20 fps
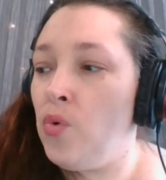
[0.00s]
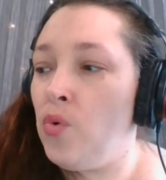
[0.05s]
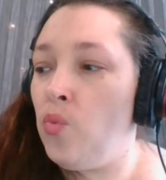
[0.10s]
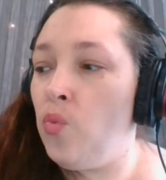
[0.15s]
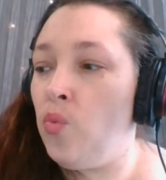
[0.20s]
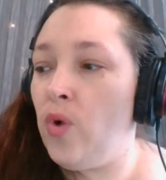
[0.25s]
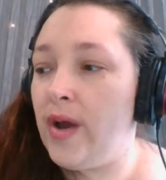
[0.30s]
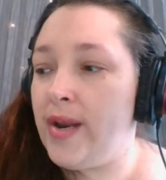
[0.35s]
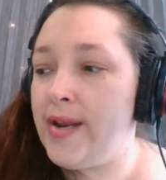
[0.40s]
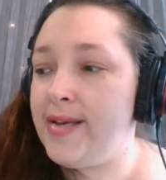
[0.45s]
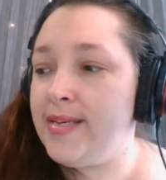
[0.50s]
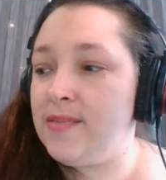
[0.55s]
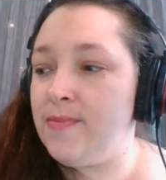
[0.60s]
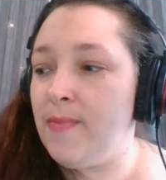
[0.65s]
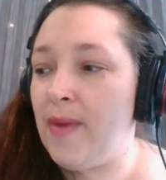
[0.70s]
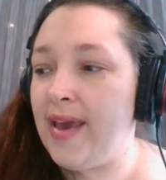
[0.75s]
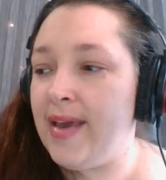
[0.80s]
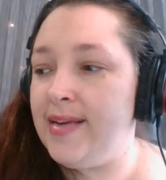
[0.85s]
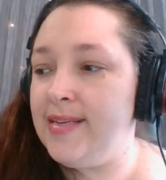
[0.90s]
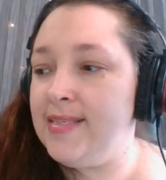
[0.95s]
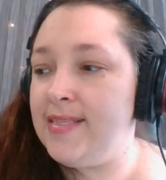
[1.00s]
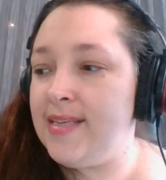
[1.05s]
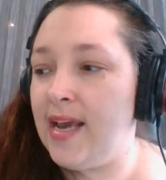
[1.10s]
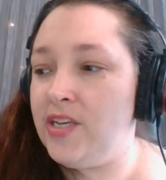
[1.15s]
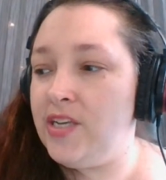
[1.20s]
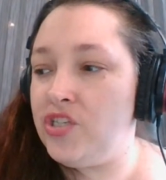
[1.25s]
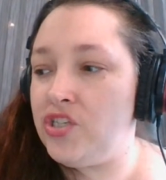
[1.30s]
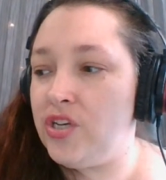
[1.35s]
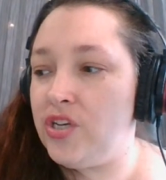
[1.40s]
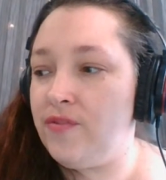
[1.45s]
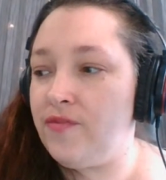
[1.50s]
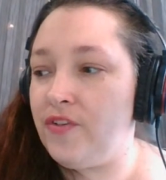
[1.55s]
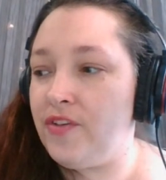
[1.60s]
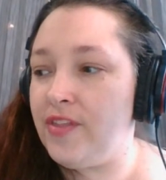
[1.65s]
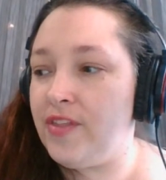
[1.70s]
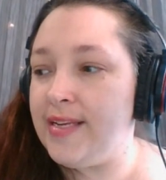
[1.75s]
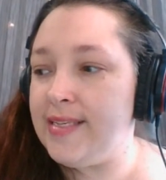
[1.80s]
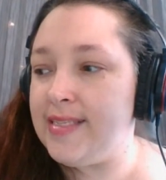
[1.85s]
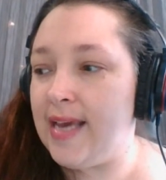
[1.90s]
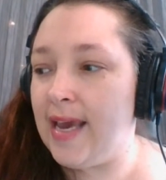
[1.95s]
What is my intention for
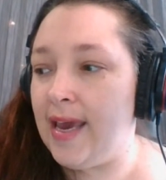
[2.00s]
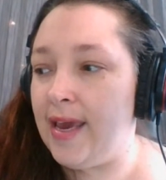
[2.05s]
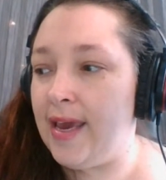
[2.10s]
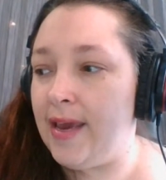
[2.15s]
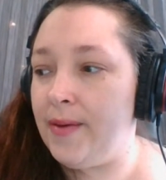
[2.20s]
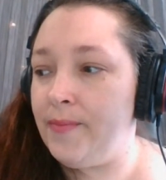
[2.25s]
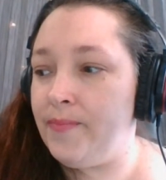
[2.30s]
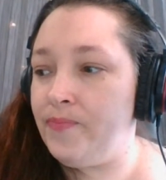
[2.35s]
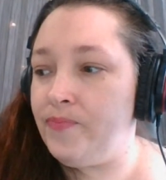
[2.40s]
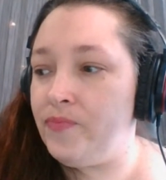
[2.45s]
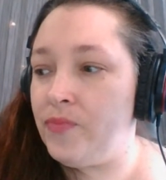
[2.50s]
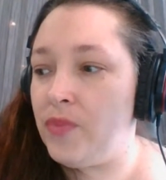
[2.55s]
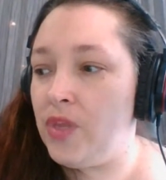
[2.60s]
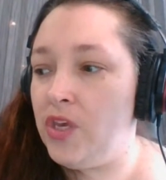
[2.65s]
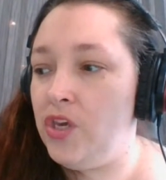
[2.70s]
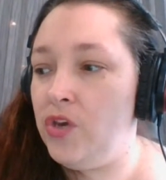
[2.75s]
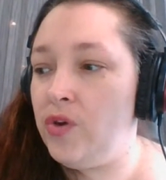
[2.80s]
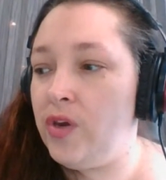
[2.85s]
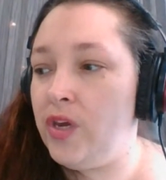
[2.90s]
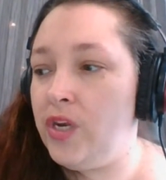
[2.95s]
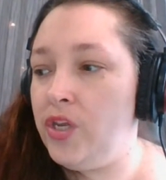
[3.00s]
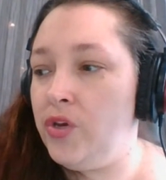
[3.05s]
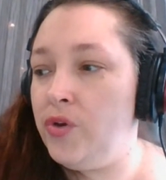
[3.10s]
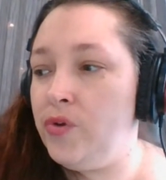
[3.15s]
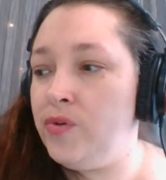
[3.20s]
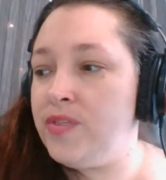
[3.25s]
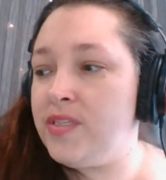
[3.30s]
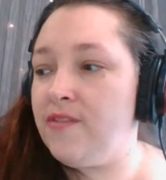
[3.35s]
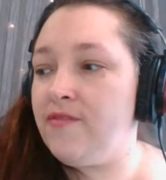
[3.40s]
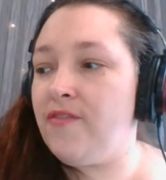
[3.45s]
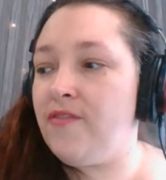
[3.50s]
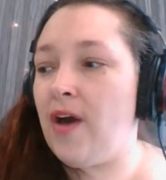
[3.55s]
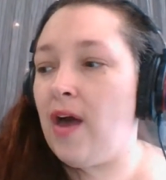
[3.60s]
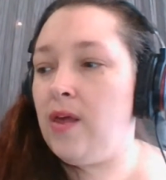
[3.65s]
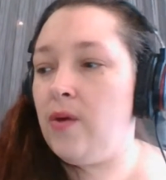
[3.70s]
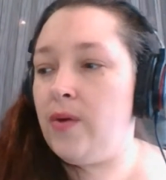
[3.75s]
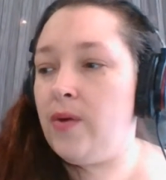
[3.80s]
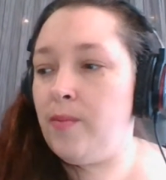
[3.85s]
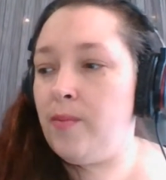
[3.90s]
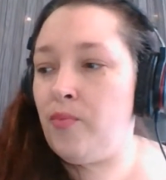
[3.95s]
the day? You can use the
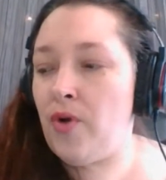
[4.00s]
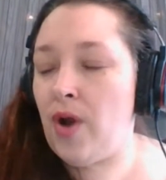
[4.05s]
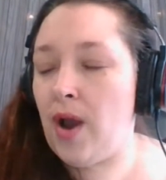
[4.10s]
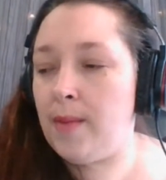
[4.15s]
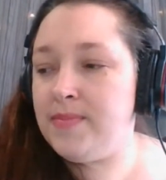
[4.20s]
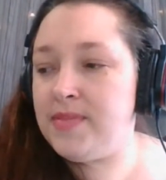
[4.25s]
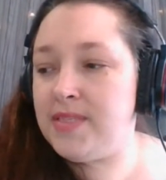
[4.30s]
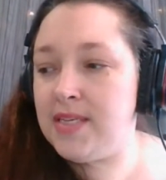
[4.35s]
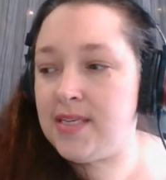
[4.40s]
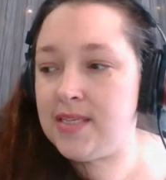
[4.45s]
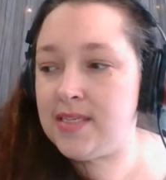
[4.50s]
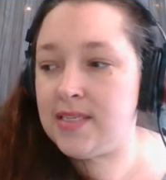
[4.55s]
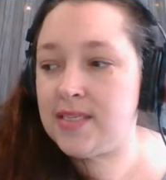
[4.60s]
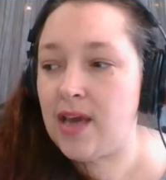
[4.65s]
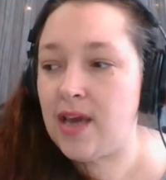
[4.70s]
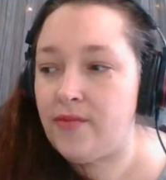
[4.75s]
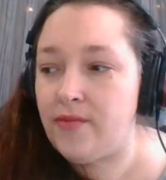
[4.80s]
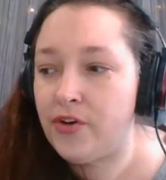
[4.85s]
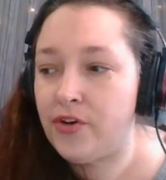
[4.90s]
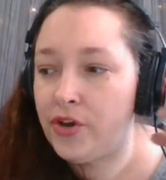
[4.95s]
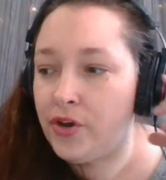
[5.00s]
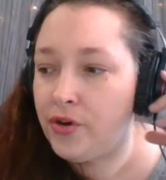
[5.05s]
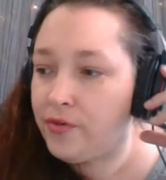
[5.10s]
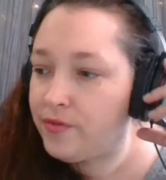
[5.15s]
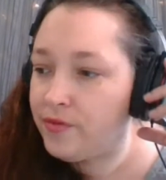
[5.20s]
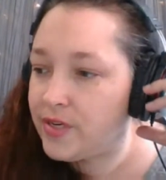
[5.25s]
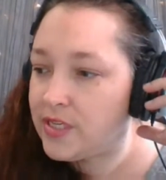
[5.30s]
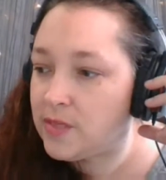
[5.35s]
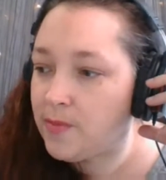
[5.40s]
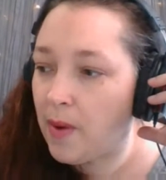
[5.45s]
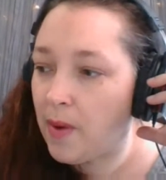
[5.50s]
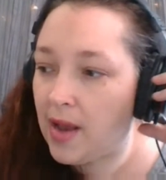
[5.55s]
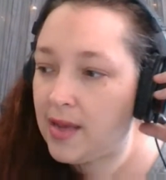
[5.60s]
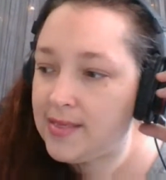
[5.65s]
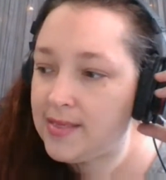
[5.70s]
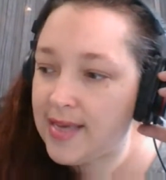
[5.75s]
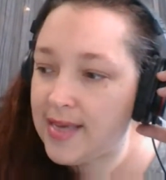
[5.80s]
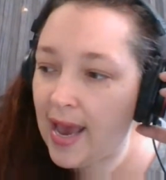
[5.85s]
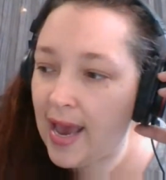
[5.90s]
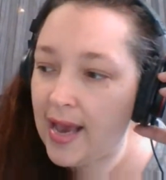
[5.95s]
following prompts to discover your
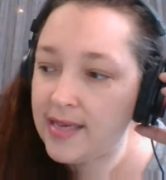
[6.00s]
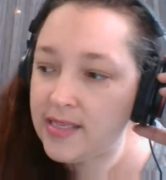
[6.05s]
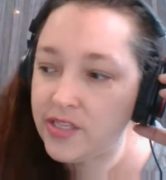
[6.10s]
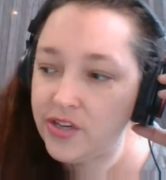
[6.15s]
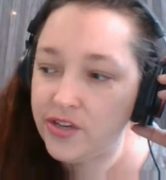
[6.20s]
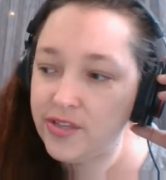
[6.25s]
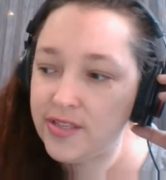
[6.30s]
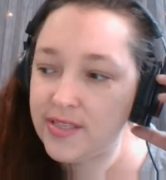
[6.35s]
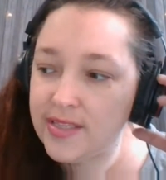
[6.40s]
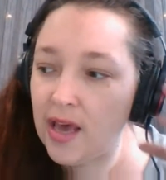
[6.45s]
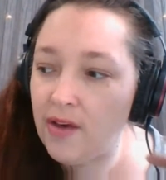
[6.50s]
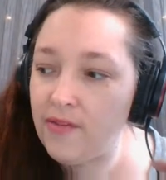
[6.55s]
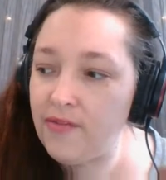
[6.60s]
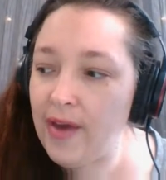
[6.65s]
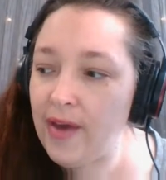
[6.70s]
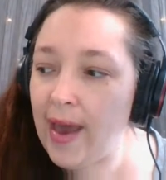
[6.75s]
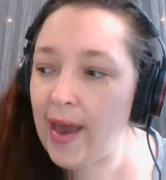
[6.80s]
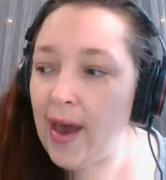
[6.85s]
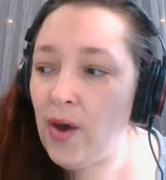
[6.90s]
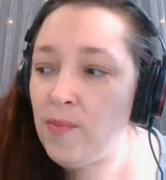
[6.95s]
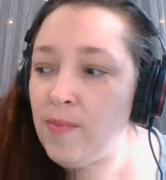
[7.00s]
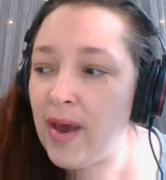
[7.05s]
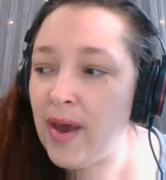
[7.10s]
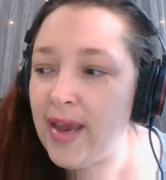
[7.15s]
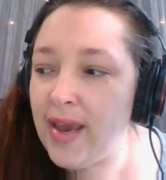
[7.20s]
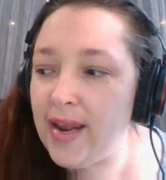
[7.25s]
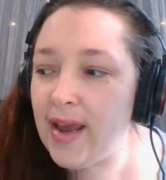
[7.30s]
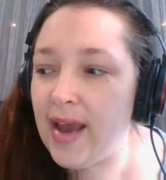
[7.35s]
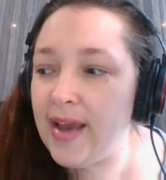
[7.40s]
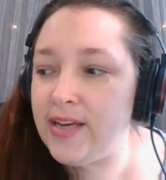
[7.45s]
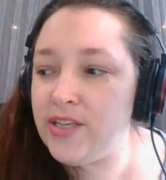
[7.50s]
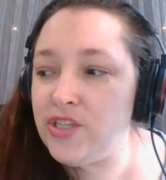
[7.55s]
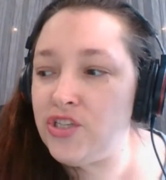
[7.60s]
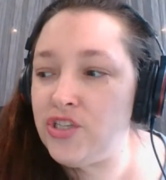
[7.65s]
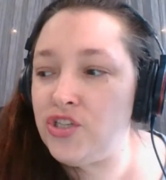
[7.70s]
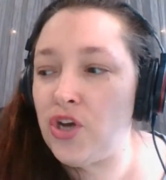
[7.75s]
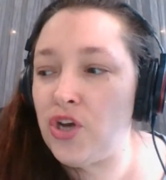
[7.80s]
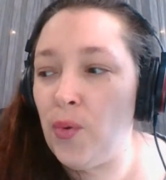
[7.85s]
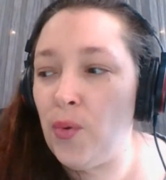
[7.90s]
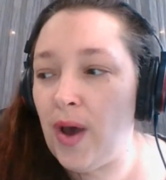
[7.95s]
response. Ask yourself, how might I
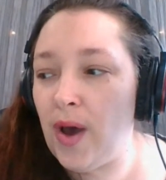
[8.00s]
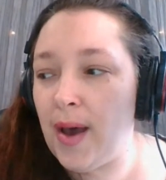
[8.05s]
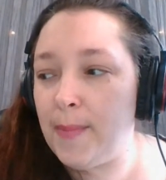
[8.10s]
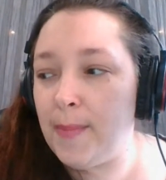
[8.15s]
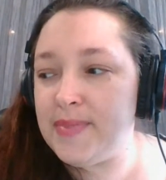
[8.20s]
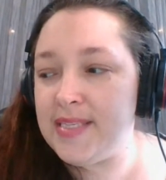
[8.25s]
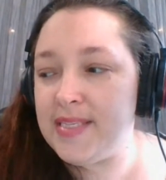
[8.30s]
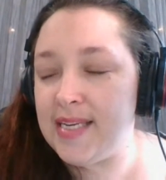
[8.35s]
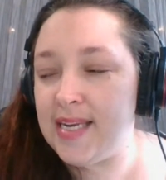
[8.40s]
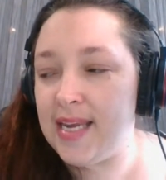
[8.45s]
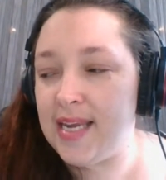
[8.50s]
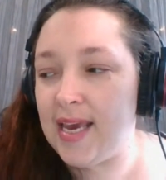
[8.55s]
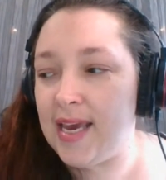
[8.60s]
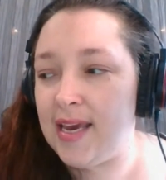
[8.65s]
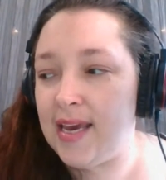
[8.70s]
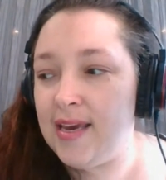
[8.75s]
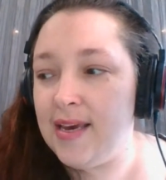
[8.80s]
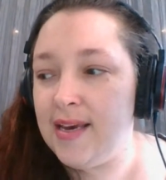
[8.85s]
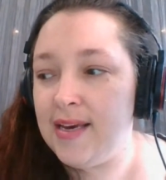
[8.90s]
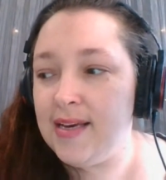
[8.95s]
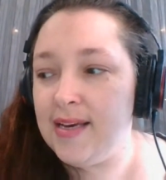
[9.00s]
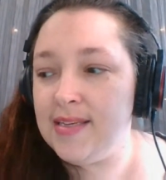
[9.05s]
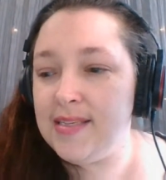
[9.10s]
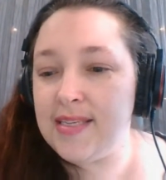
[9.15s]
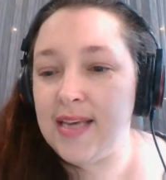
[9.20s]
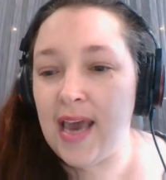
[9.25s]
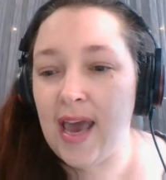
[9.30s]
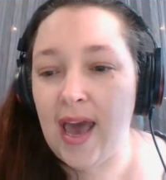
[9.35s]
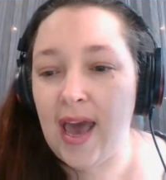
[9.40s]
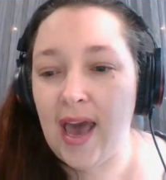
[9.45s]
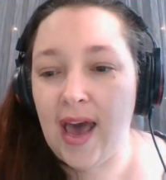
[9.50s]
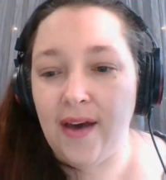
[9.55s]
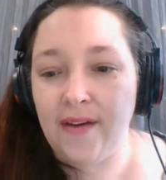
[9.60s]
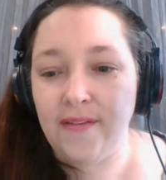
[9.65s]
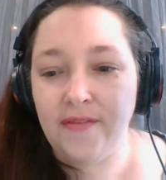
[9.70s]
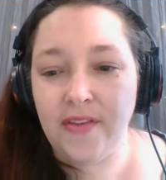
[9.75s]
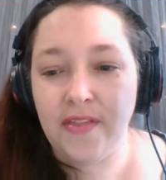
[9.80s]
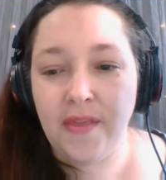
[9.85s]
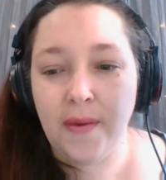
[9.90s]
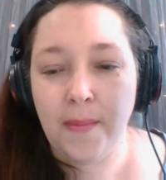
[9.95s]
show up today to
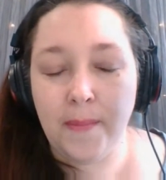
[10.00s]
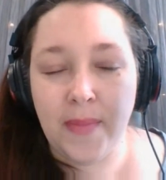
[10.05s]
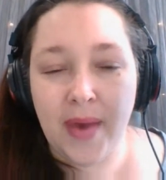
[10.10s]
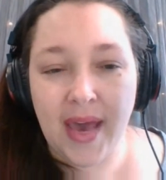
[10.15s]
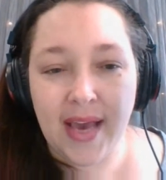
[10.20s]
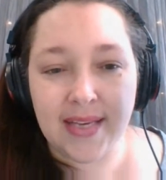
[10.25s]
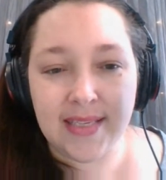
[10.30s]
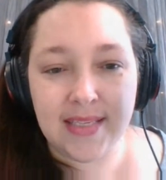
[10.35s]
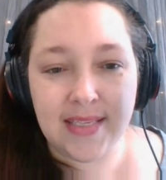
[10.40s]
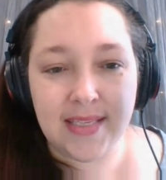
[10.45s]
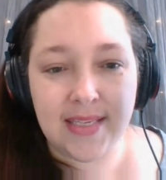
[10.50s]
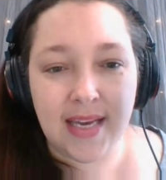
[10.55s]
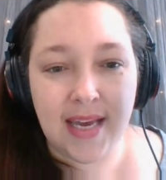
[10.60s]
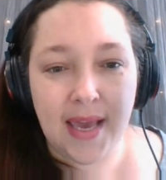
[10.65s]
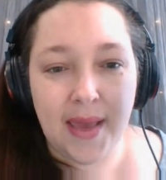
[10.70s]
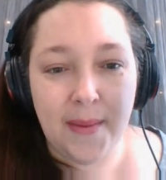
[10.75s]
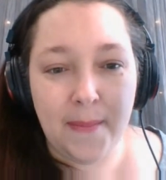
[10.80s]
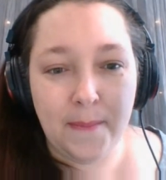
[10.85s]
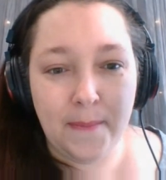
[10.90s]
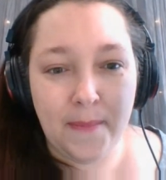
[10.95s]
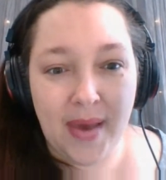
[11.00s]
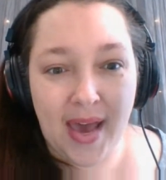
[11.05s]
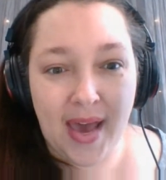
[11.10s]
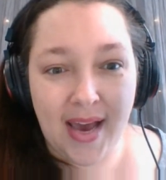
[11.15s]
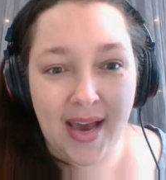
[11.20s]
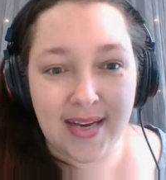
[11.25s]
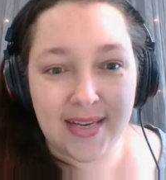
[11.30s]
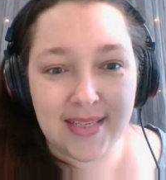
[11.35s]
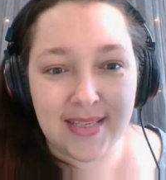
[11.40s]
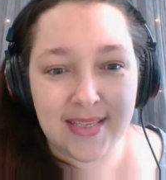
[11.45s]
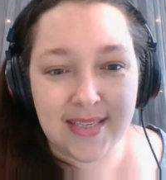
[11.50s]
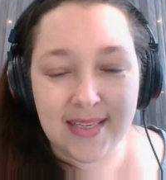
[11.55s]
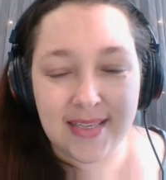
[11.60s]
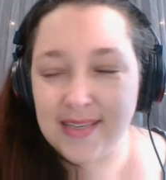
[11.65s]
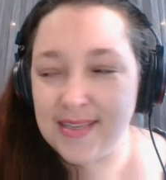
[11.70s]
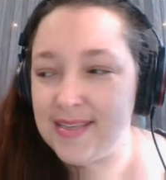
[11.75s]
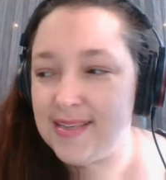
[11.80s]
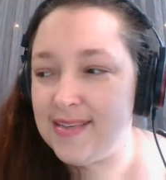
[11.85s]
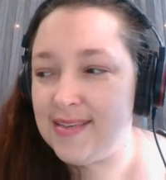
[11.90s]
have the best impact?